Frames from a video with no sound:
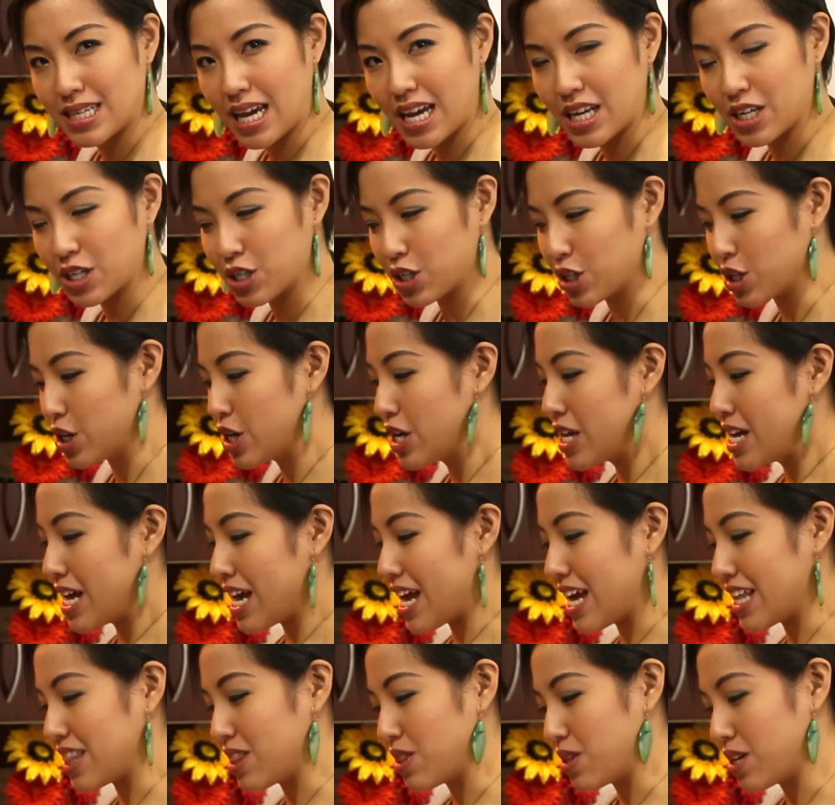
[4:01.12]
tender
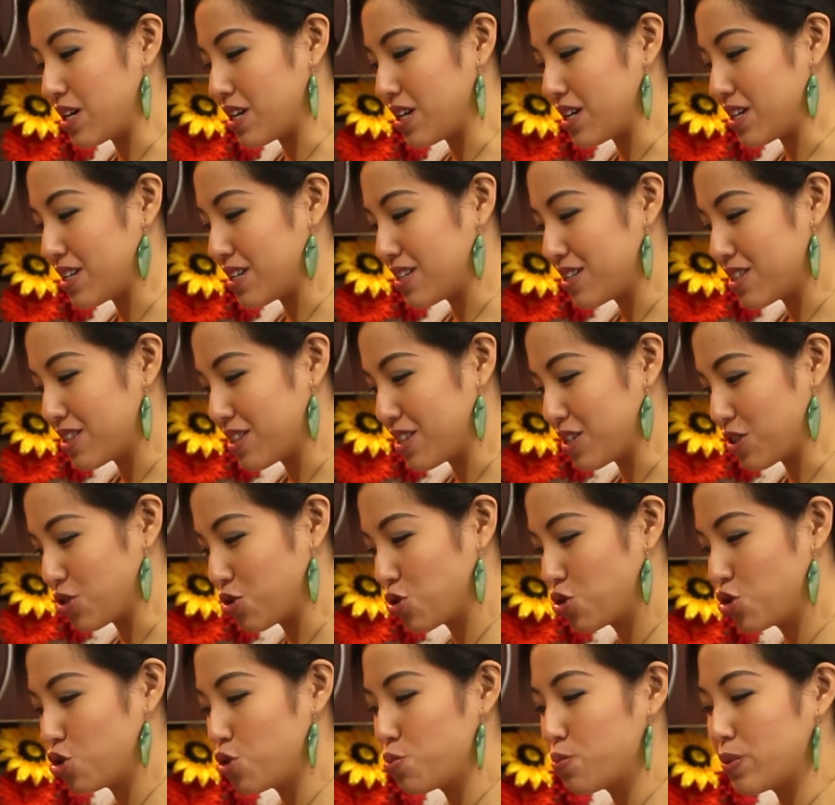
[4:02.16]
and the
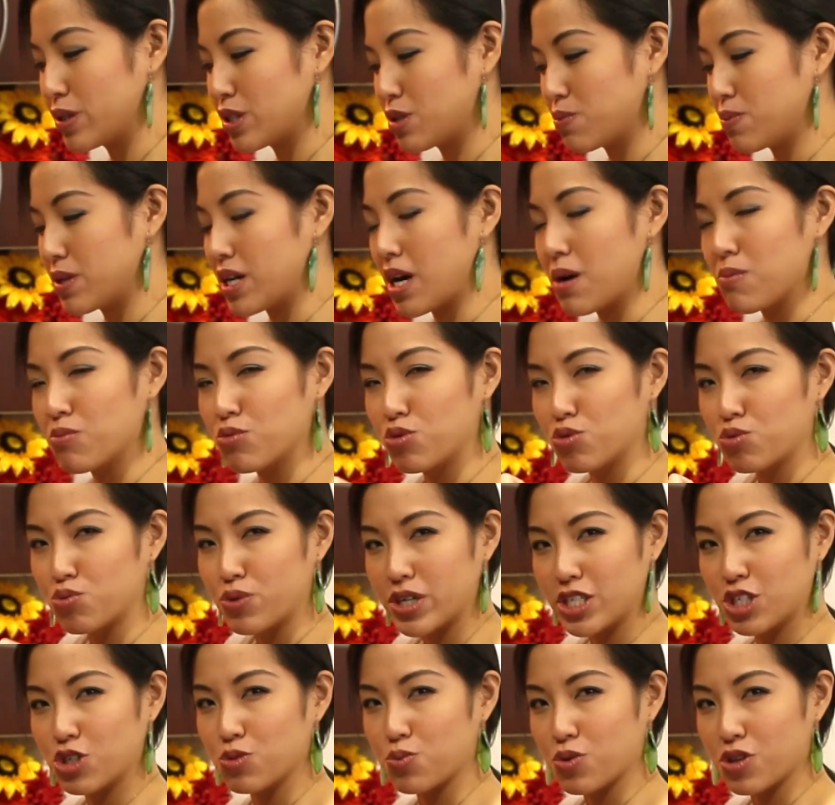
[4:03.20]
soup has become
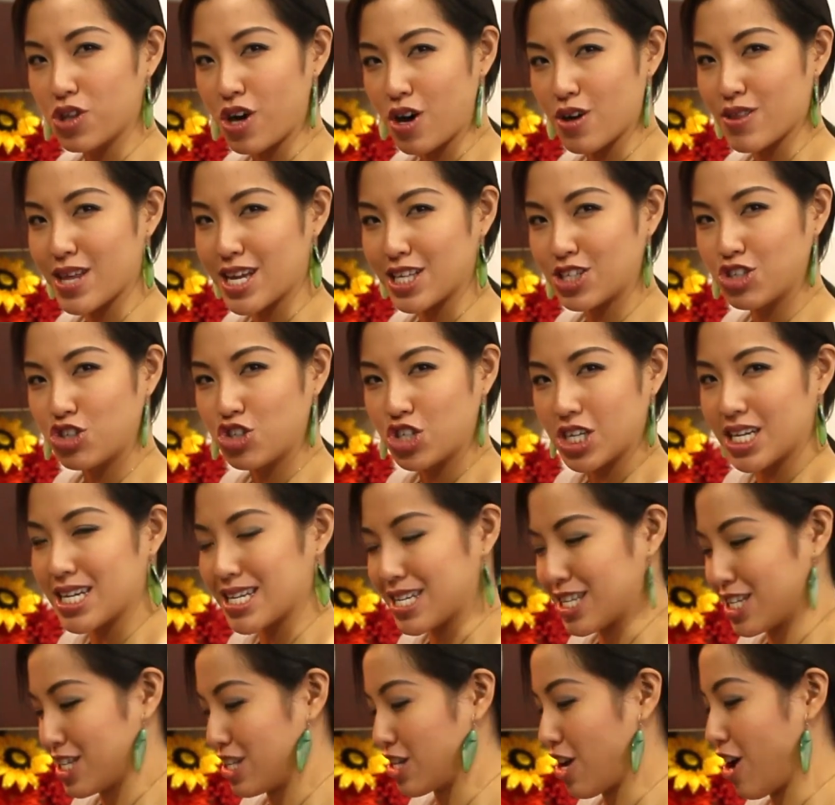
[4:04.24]
rich with all that
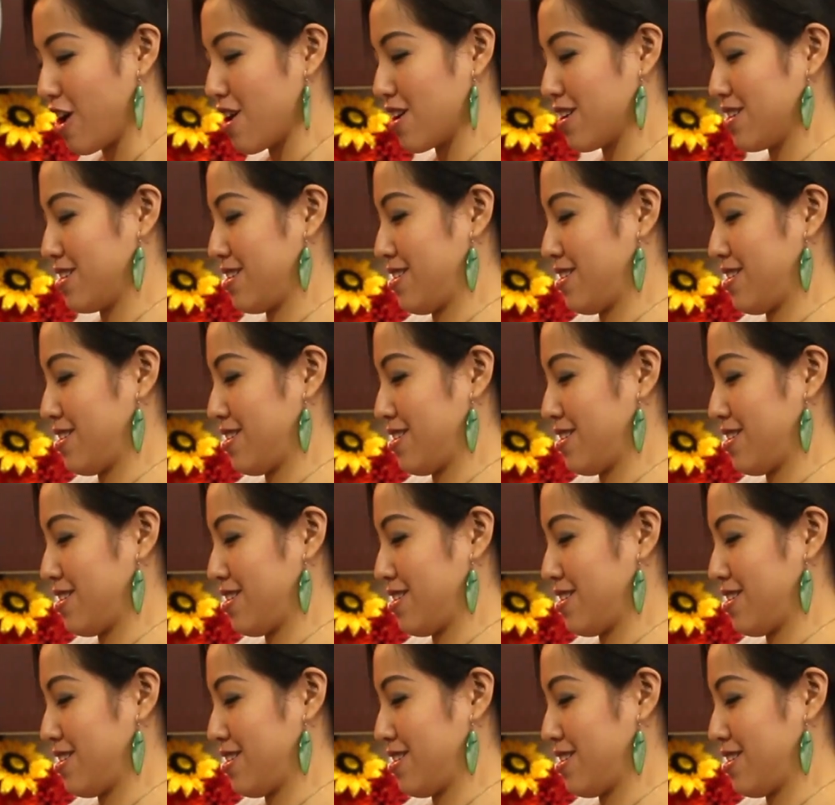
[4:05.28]
chicken stock.